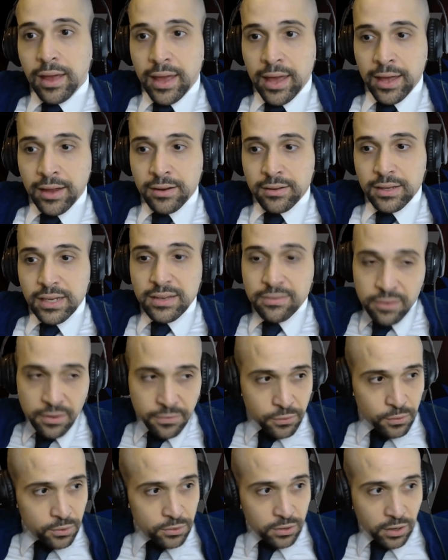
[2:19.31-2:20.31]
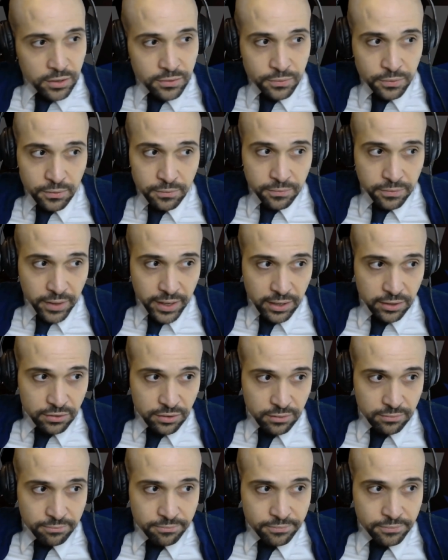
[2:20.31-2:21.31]
And even if you adjust for
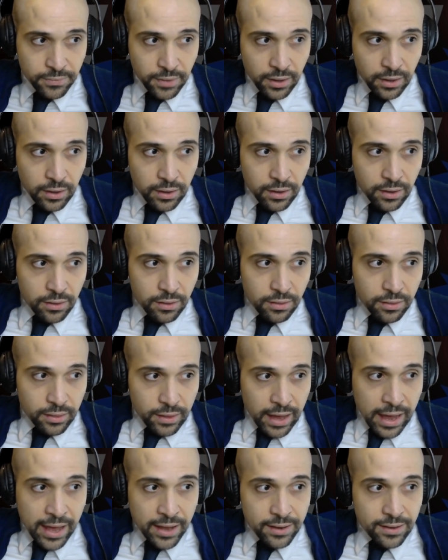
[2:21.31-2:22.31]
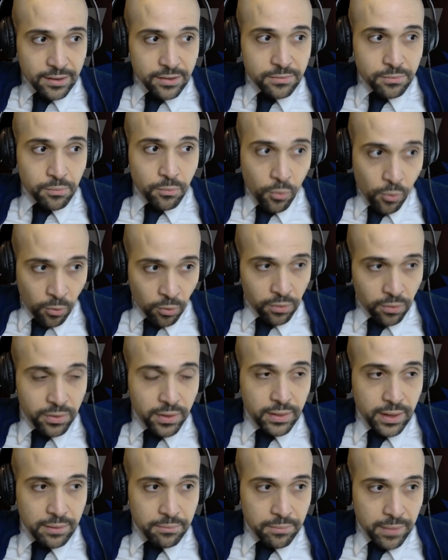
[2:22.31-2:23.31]
inflation, that is more
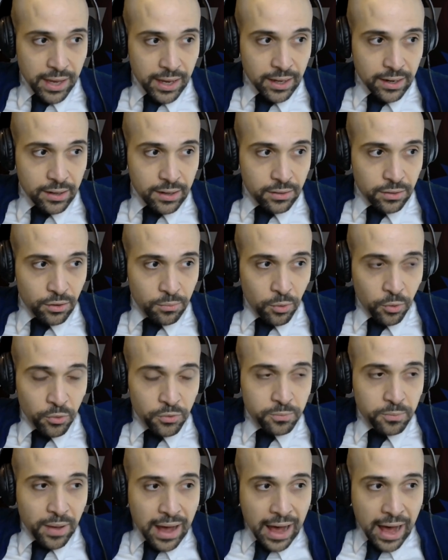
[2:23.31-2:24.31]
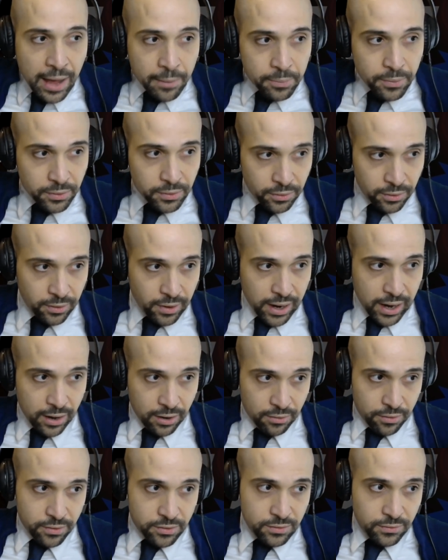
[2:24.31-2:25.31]
than they made in their most popular
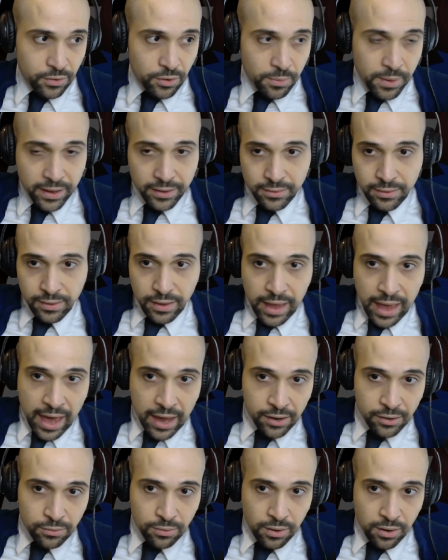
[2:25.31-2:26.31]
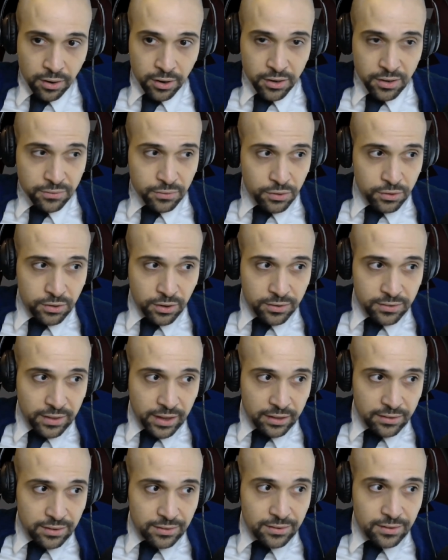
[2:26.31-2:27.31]
eras. If you go back to the Attitude Era, and if you adjust
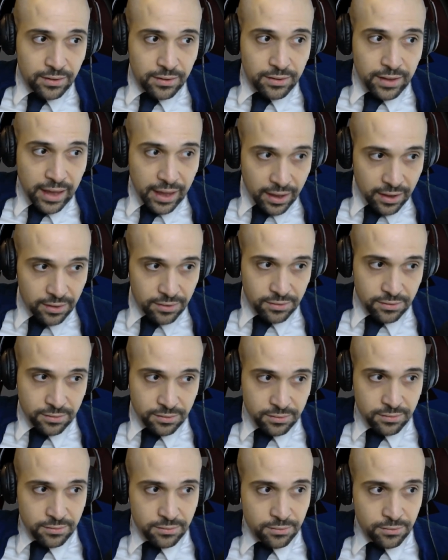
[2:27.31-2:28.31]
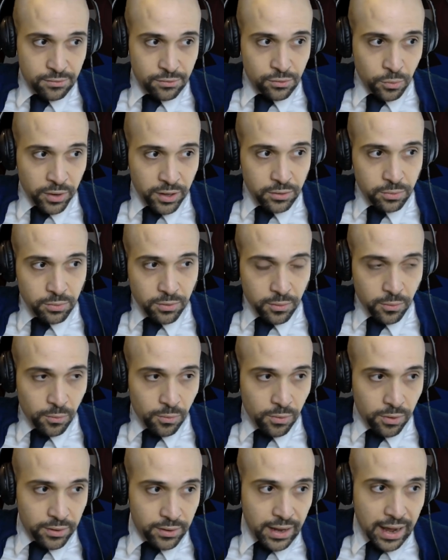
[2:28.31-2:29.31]
that to today's
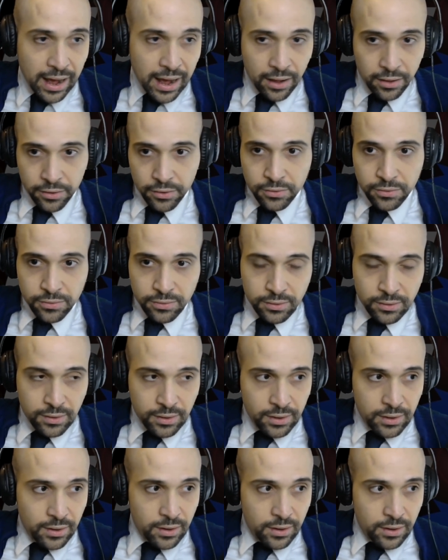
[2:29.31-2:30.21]
2021 dollars,